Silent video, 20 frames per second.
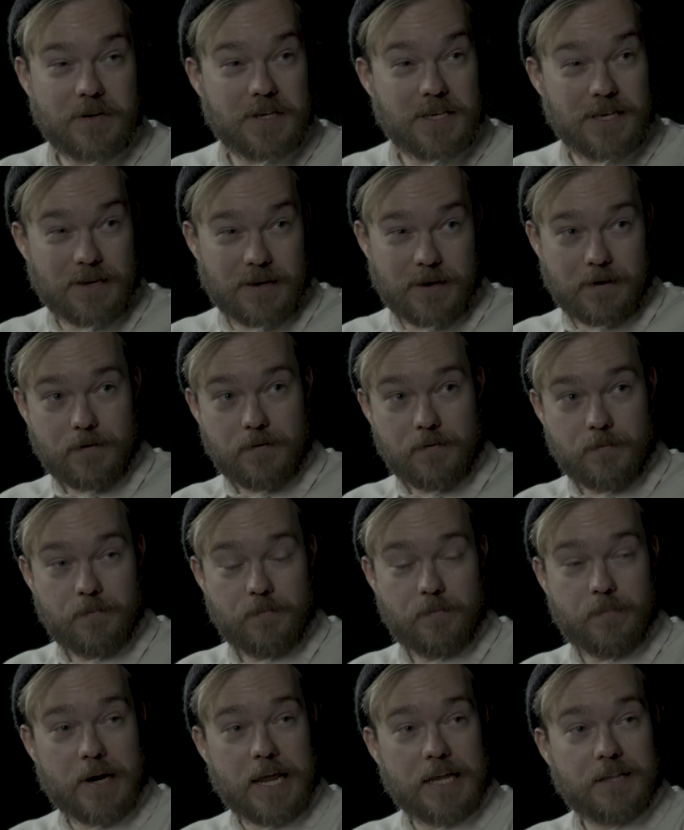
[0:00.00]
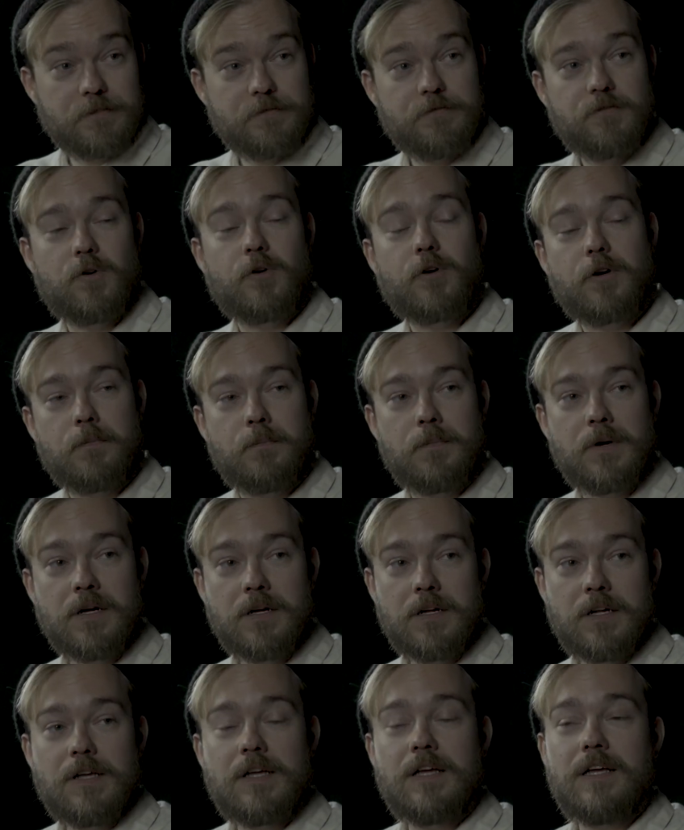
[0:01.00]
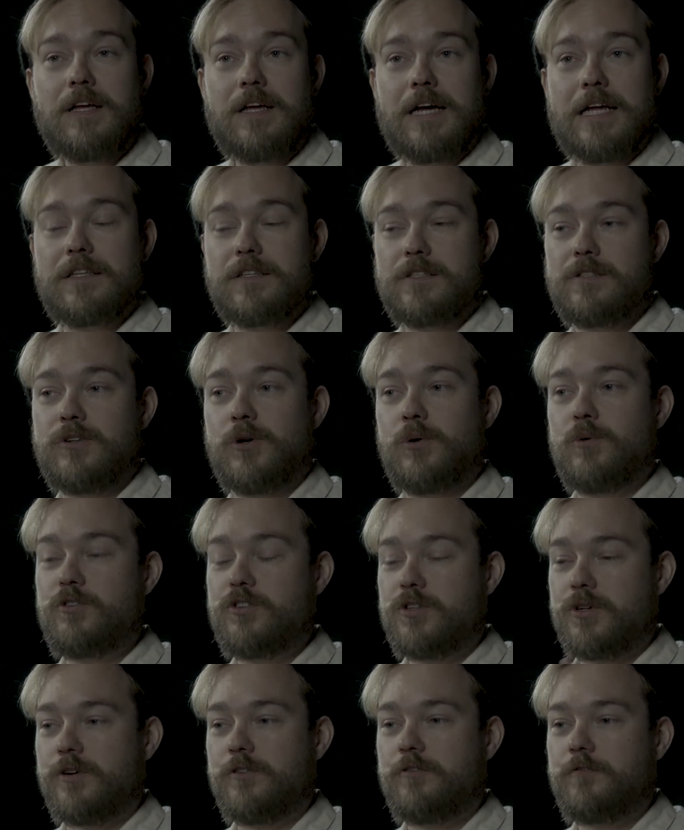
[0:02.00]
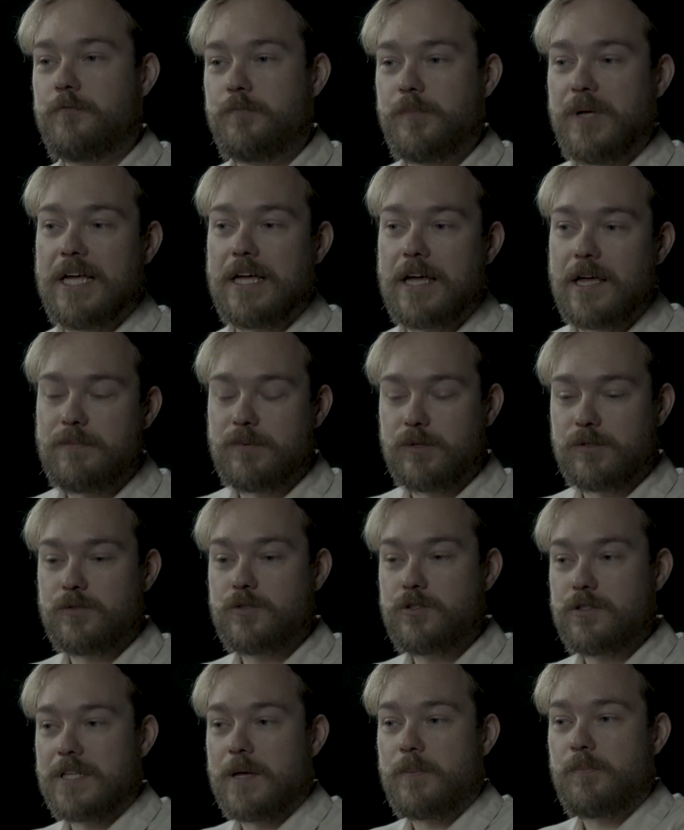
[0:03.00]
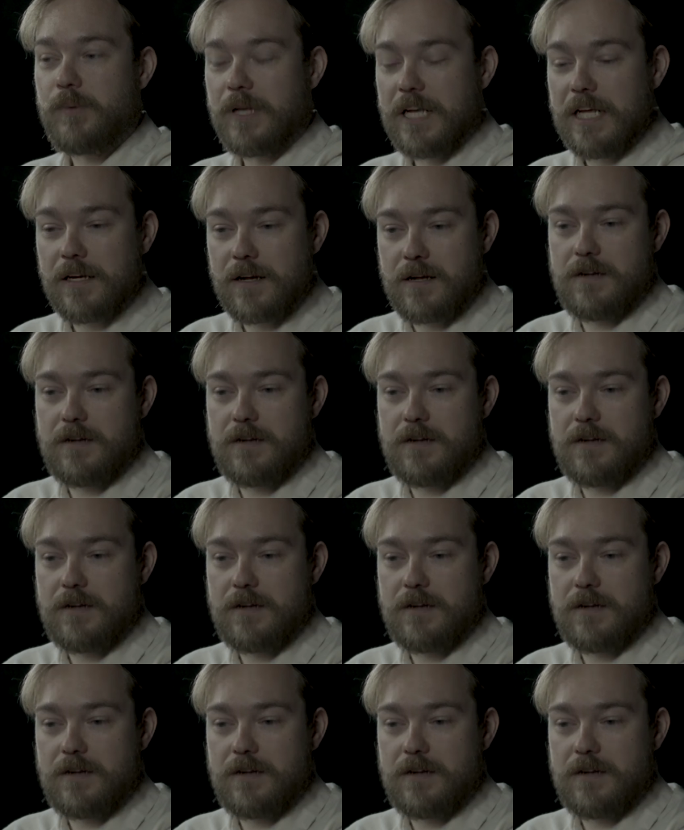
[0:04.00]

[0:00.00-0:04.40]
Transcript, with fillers: a year mm. platform mm. and this notion of being able to step in